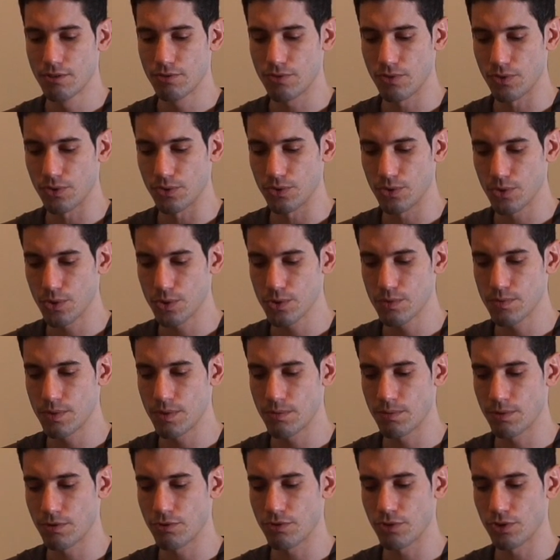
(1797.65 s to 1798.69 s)
For those
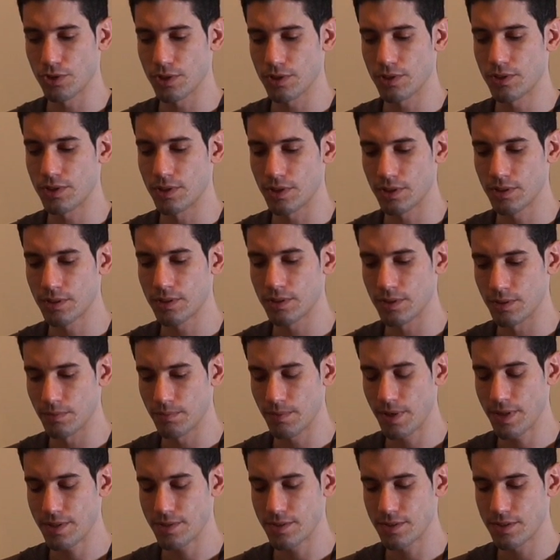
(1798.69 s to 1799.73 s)
people, for the, the, the
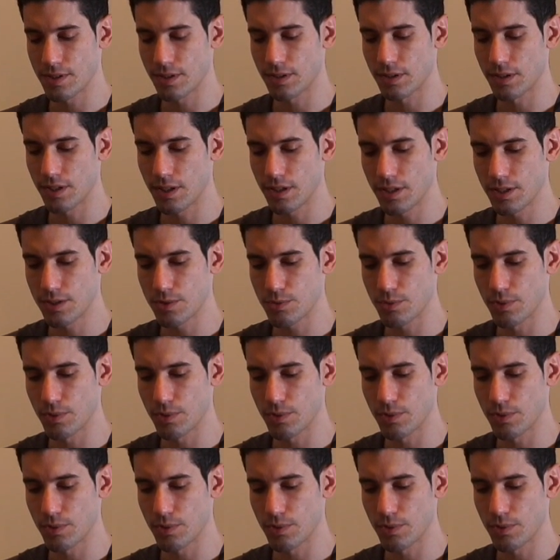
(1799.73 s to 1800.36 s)
masses at large,